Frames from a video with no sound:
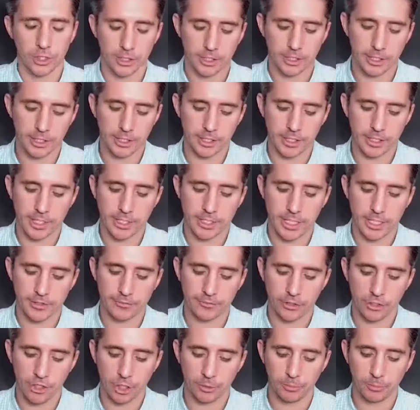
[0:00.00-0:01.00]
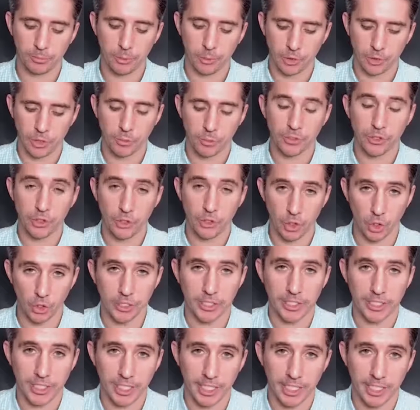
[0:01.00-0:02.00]
so let's say, for example, someone's
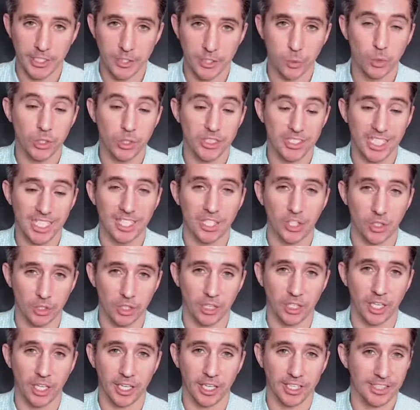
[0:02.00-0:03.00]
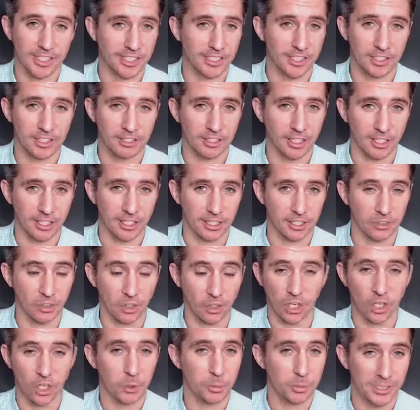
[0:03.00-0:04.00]
not engaged. What does that look like? Are they just like
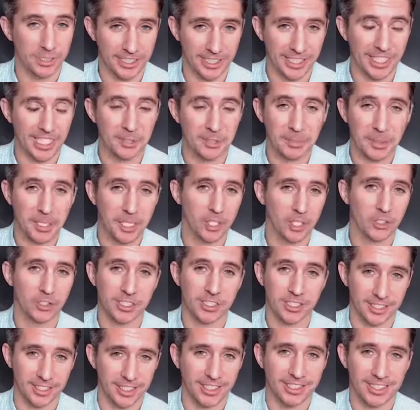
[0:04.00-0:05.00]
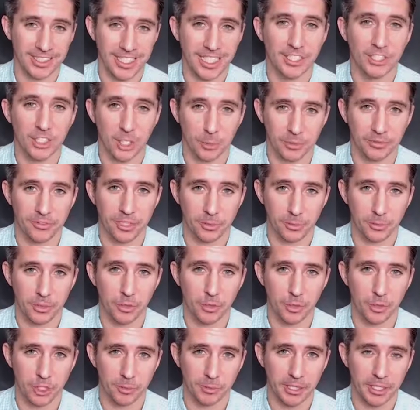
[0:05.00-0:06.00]
not opening emails? Is it that type of thing we're
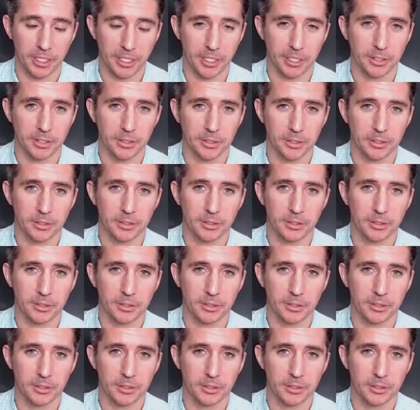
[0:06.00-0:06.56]
talking about here?